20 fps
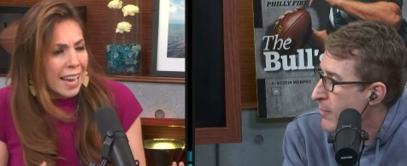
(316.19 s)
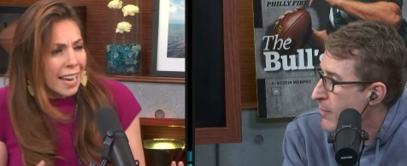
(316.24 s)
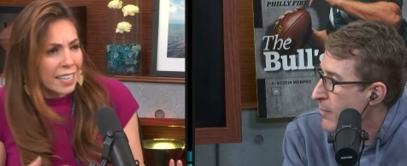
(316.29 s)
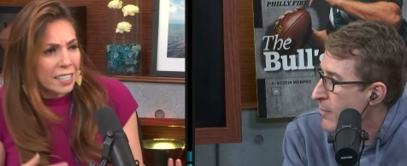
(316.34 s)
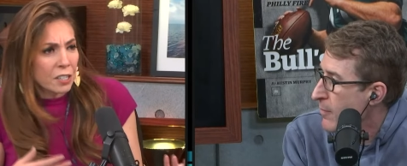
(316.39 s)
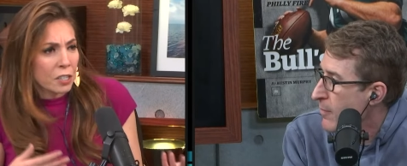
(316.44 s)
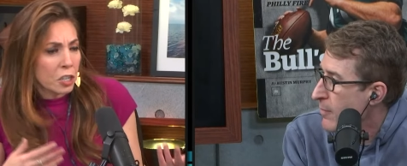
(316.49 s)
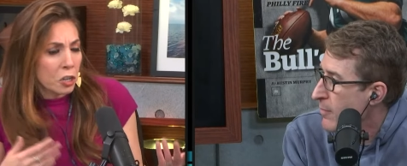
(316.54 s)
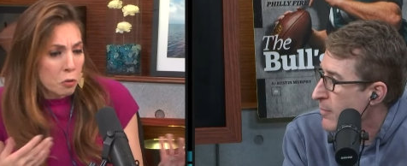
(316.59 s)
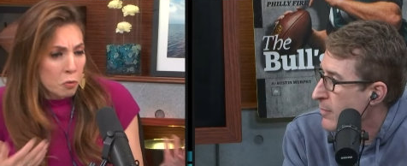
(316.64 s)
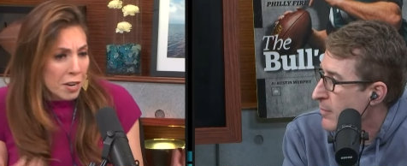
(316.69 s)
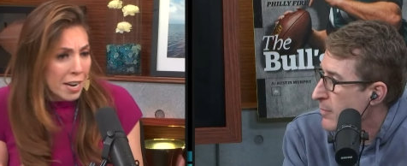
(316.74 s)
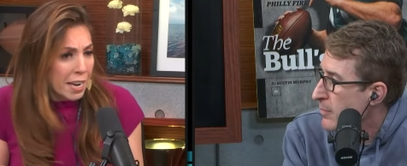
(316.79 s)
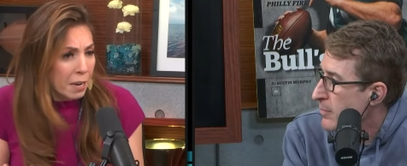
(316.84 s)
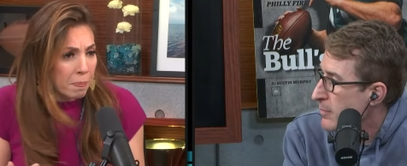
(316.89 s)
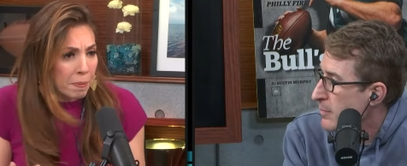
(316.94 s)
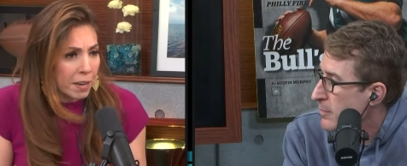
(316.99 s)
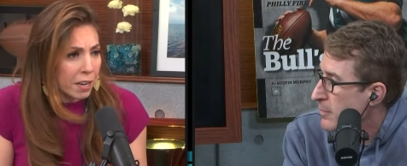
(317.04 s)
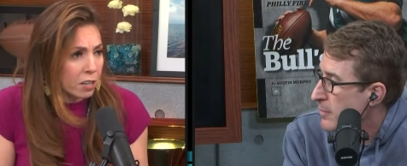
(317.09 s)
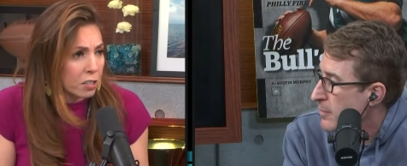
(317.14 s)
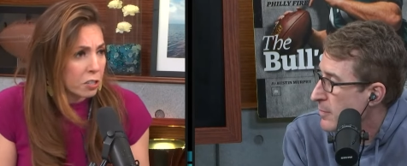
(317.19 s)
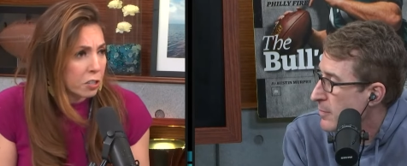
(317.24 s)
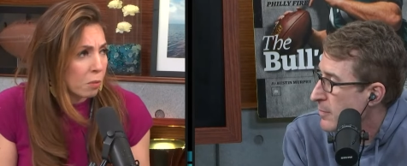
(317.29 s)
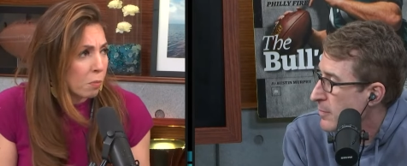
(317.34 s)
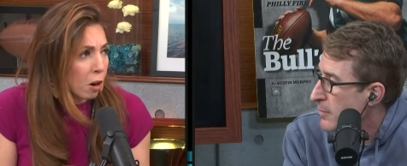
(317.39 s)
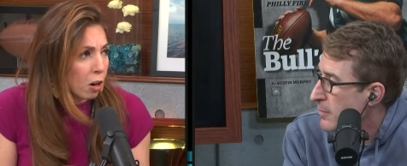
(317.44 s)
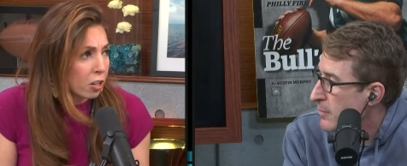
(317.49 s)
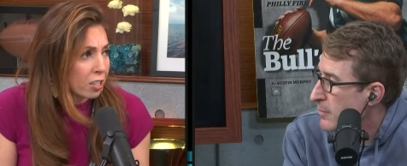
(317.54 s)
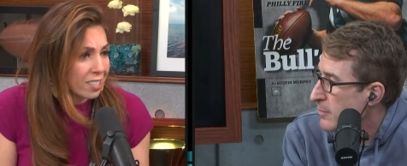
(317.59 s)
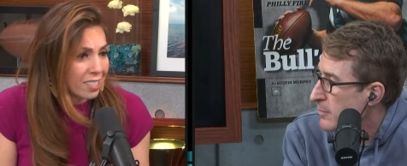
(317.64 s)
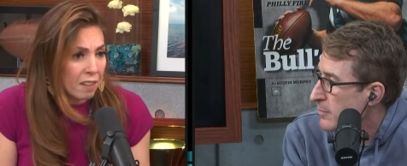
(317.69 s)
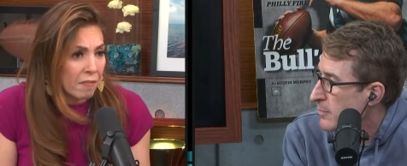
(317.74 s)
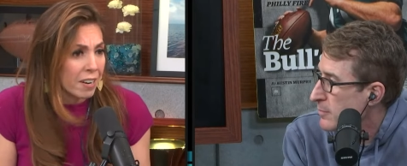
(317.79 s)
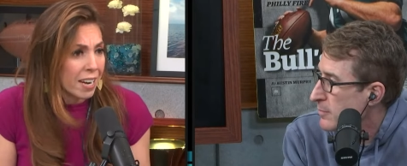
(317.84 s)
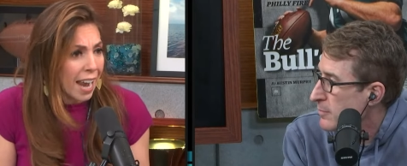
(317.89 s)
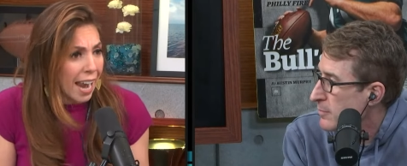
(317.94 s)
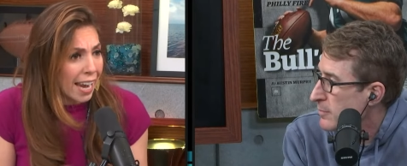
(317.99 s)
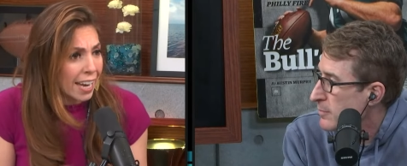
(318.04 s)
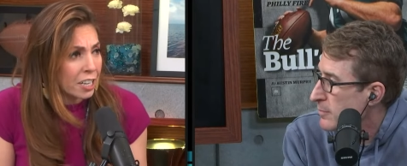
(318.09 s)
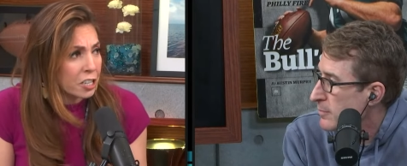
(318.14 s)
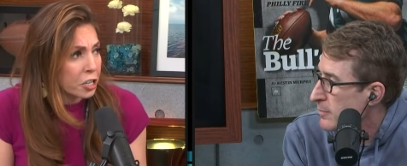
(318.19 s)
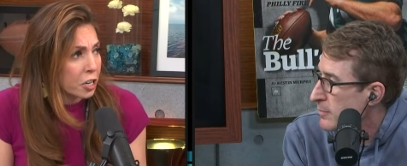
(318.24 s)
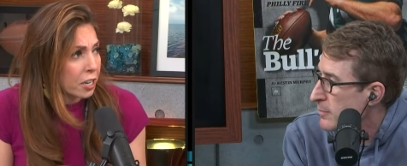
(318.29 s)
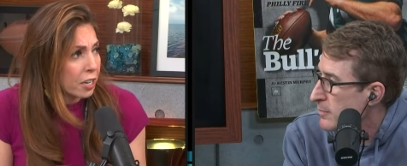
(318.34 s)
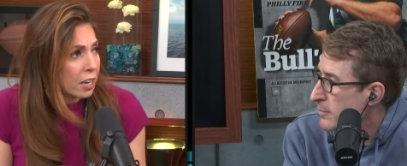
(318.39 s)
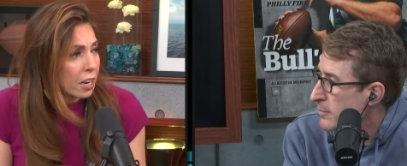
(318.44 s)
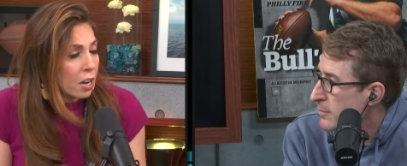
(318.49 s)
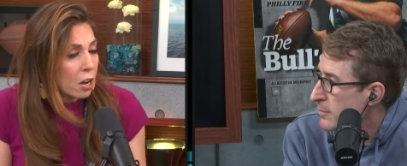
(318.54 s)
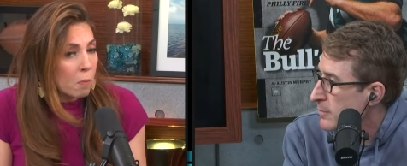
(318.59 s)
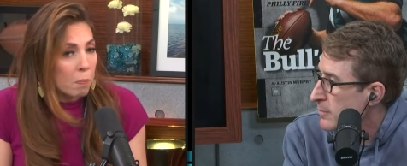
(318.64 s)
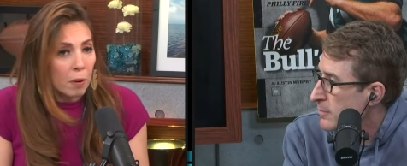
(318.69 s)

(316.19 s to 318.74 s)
Speaker 1: It's unique because Lamar doesn't have an agent,